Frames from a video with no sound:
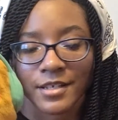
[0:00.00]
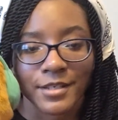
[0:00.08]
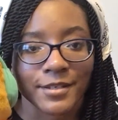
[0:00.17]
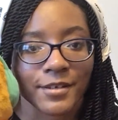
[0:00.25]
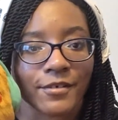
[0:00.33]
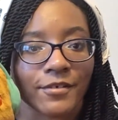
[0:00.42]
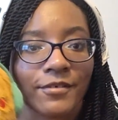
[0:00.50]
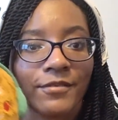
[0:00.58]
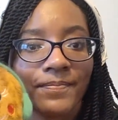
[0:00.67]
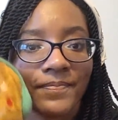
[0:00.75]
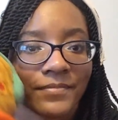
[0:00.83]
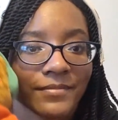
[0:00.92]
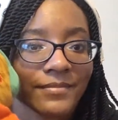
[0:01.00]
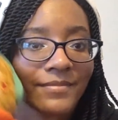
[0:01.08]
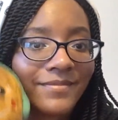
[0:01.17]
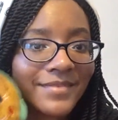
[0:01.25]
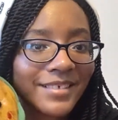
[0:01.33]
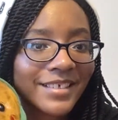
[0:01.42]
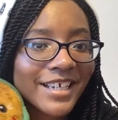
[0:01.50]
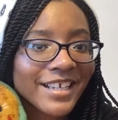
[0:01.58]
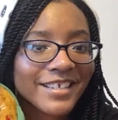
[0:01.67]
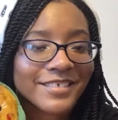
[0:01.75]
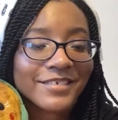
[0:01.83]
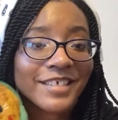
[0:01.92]
So,
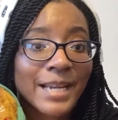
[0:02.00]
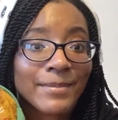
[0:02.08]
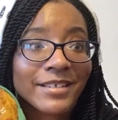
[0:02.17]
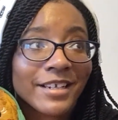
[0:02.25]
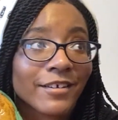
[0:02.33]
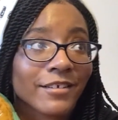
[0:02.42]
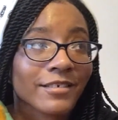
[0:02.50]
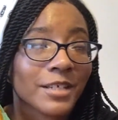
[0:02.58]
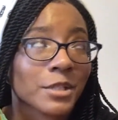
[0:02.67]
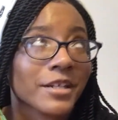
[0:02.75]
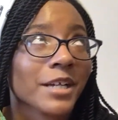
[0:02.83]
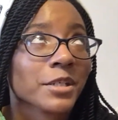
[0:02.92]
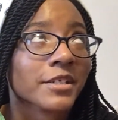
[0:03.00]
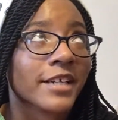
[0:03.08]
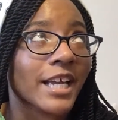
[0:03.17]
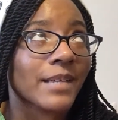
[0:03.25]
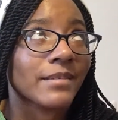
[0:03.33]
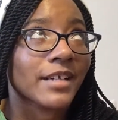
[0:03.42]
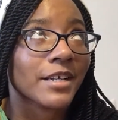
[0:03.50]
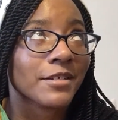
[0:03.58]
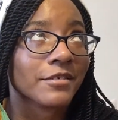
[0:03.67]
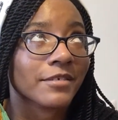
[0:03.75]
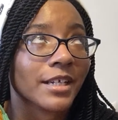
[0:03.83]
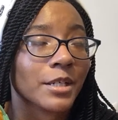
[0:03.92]
yeah, and she came a day early. She actually came
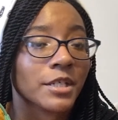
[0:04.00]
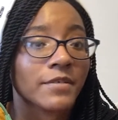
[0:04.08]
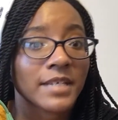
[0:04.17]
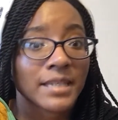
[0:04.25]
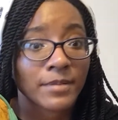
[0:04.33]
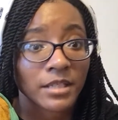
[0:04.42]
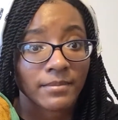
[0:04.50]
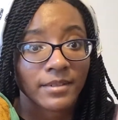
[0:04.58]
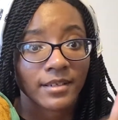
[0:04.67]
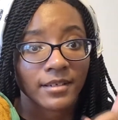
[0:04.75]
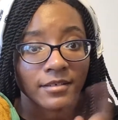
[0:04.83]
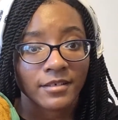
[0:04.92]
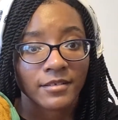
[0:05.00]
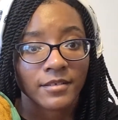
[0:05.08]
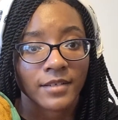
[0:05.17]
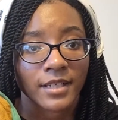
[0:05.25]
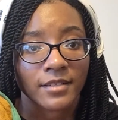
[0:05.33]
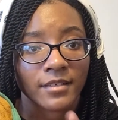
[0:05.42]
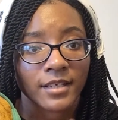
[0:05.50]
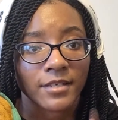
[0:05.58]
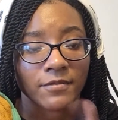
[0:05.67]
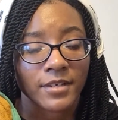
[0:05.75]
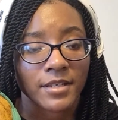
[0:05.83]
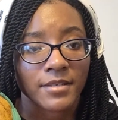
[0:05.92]
yesterday, and she wasn't supposed to be here until today. Today
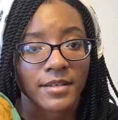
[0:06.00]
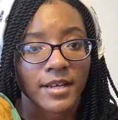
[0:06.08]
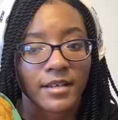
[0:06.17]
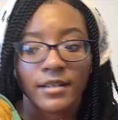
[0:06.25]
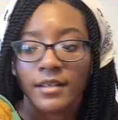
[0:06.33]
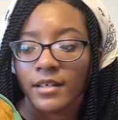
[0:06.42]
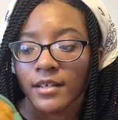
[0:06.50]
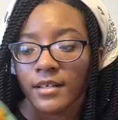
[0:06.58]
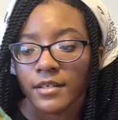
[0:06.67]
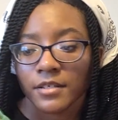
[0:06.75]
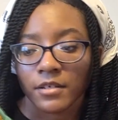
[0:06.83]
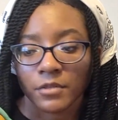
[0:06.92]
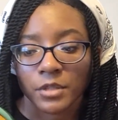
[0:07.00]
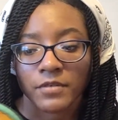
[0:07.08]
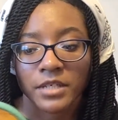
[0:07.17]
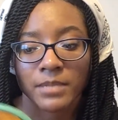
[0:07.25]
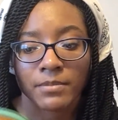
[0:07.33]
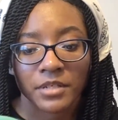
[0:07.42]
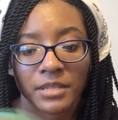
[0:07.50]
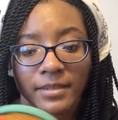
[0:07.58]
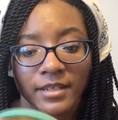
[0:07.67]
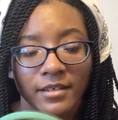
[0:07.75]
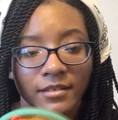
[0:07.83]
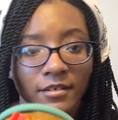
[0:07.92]
is Wednesday. So she wasn't supposed to
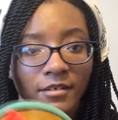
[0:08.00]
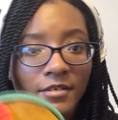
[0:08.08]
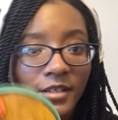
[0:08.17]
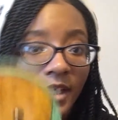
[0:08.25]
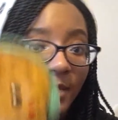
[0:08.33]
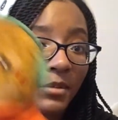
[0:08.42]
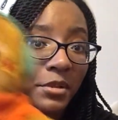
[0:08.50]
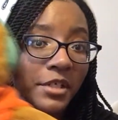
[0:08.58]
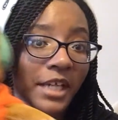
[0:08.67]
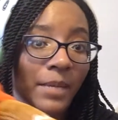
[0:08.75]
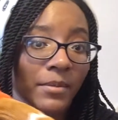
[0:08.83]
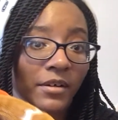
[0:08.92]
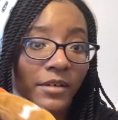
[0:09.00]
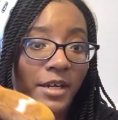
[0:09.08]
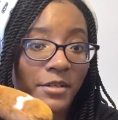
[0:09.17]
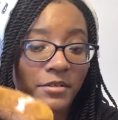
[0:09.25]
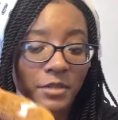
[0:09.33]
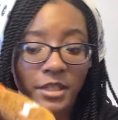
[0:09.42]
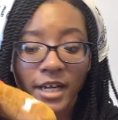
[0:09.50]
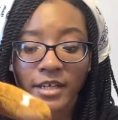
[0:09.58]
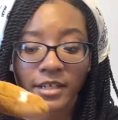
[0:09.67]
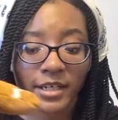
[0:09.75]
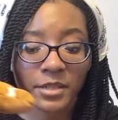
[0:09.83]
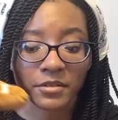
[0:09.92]
be here until today, but she came here she got
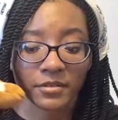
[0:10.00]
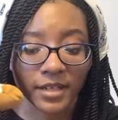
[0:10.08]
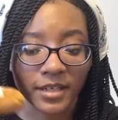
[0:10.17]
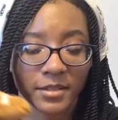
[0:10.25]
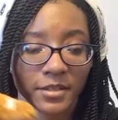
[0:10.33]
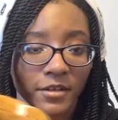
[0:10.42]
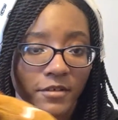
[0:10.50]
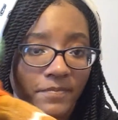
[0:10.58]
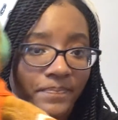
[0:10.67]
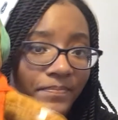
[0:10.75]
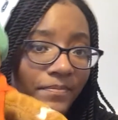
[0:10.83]
here yesterday, so.